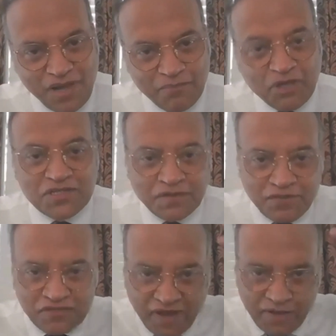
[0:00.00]
because it
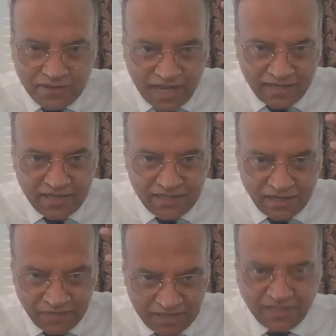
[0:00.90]
was found that his
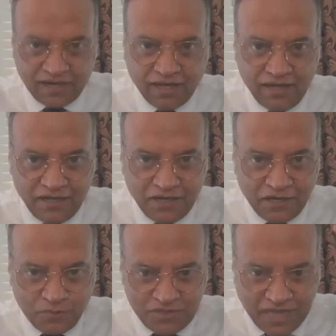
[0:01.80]
amygdala
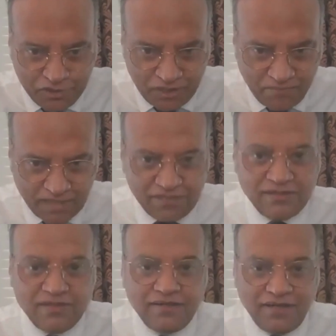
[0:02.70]
was actually much
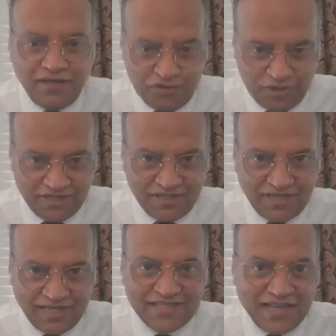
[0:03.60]
increased
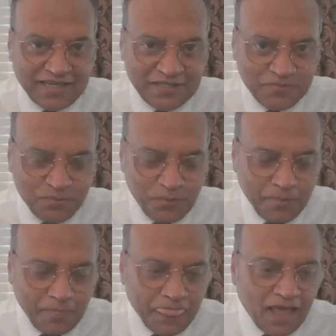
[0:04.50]
in size.
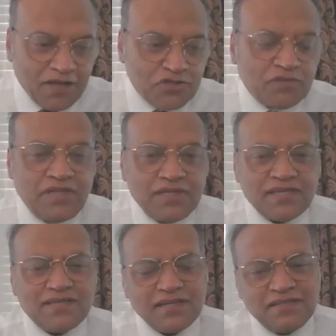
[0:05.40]
So, this
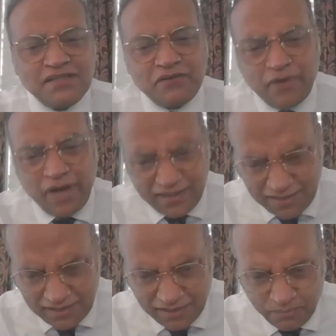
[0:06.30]
is a
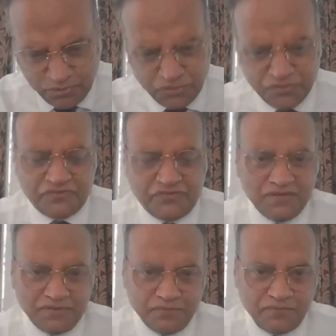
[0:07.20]
direct proof
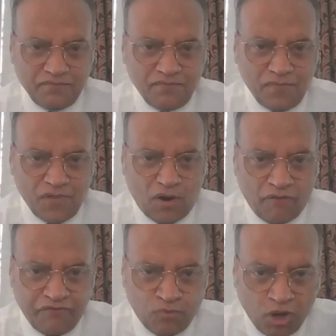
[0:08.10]

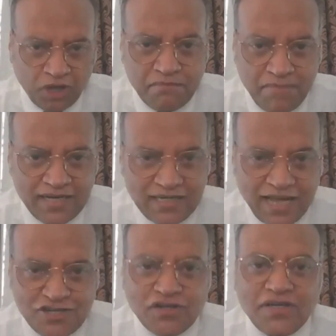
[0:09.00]
of what
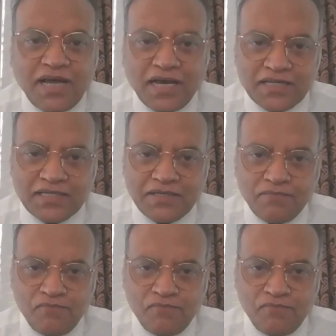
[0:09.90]
meditation does